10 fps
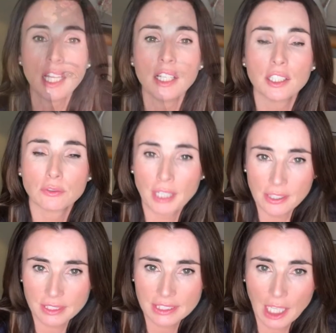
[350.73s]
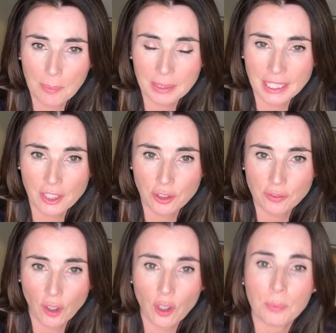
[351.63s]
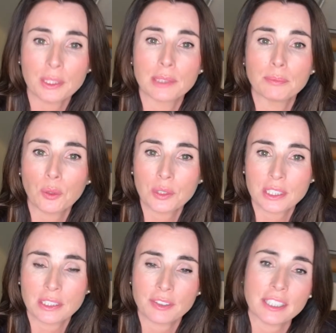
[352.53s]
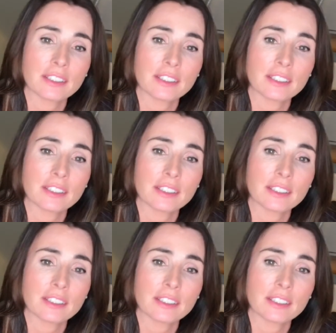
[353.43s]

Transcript: The rarest complication of all, but the most severe,